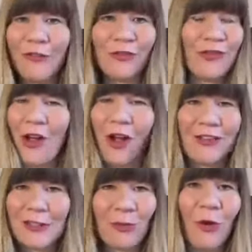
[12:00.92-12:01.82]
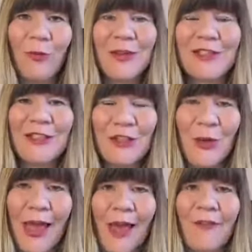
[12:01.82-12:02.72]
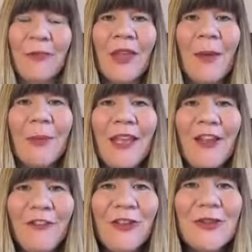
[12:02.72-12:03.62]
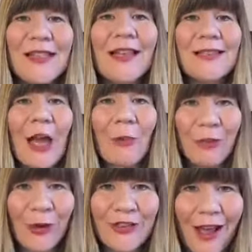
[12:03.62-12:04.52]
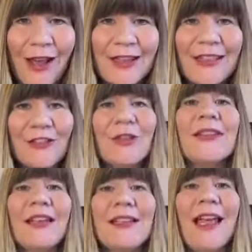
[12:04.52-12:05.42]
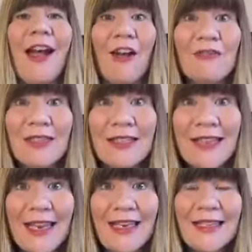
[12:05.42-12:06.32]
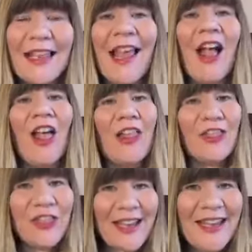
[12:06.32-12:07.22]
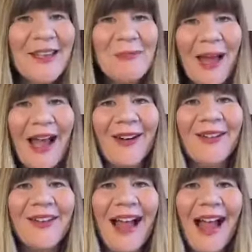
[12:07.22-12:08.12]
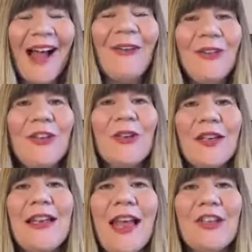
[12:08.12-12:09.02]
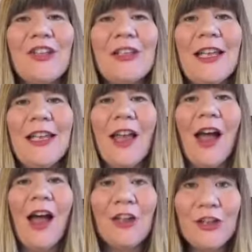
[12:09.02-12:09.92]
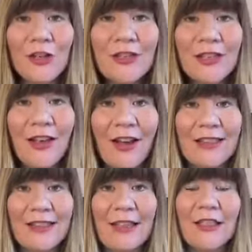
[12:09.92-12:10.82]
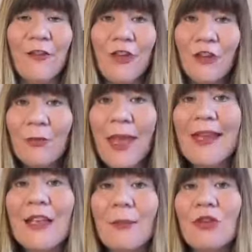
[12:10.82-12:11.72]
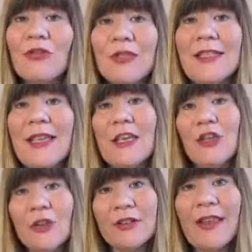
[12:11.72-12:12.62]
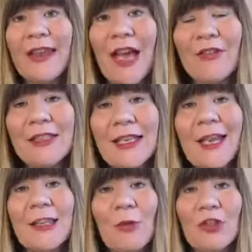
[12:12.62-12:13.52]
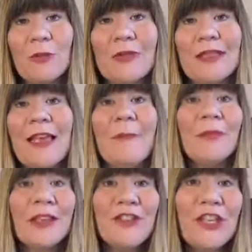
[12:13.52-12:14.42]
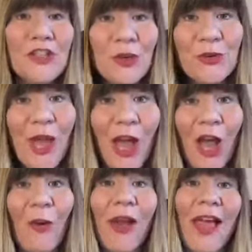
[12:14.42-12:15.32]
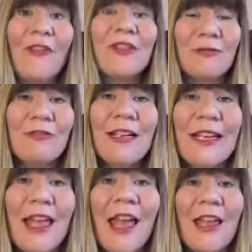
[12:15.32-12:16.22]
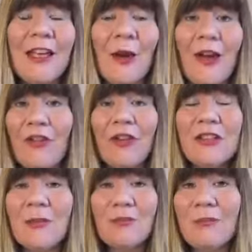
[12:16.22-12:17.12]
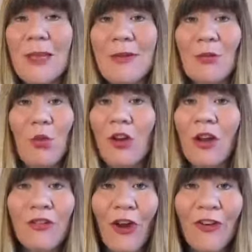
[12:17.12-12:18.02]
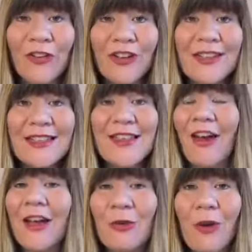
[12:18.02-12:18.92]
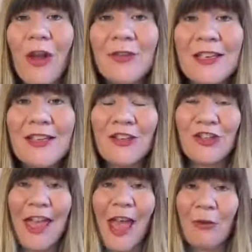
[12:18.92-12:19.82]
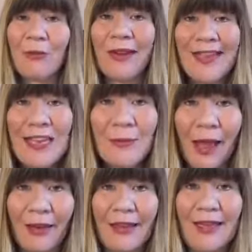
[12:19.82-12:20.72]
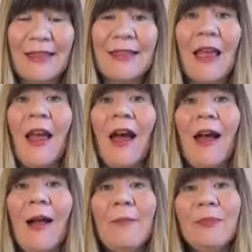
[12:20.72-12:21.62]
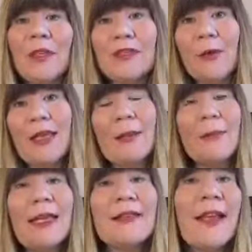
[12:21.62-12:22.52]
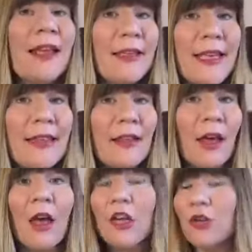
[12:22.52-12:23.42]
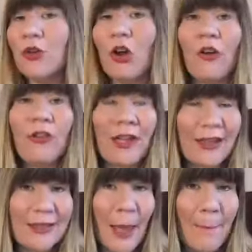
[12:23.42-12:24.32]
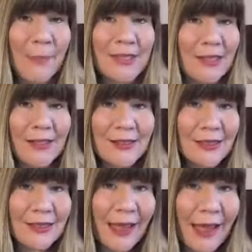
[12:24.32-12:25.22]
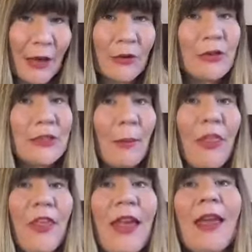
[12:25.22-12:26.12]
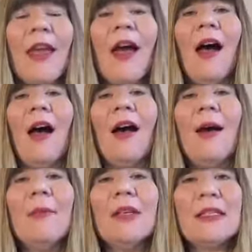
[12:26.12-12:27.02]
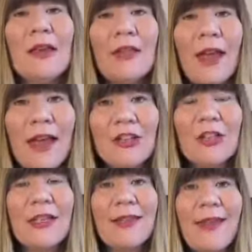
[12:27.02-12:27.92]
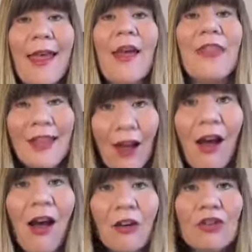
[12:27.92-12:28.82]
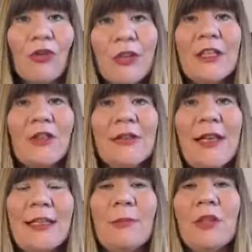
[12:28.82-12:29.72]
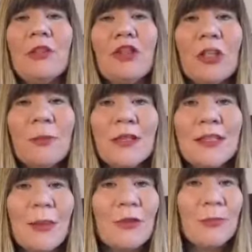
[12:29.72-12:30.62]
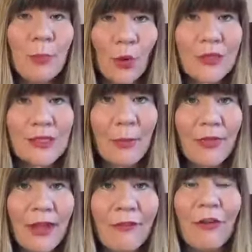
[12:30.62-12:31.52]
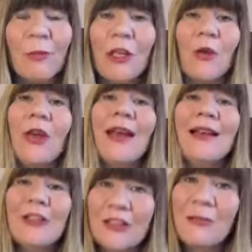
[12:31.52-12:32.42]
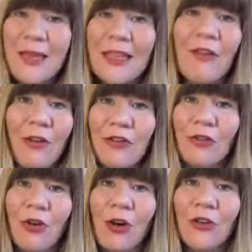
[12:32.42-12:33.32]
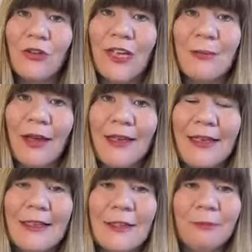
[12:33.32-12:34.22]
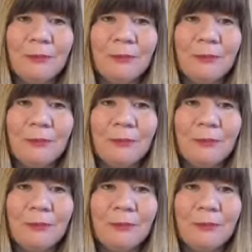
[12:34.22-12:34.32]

for regardless of what business you have. But if you send out products and you're sending out a receipt, think about how you can actually utilize that. So if you've made up your receipt, you could then have a link at the bottom to say, did you know I have some really, I've got some maybe one-off offers that I only share with my email list. So it means you can offer like a 10% discount or something, so that actually they are joining your list, because just because someone's bought something from you doesn't mean they're on your email list.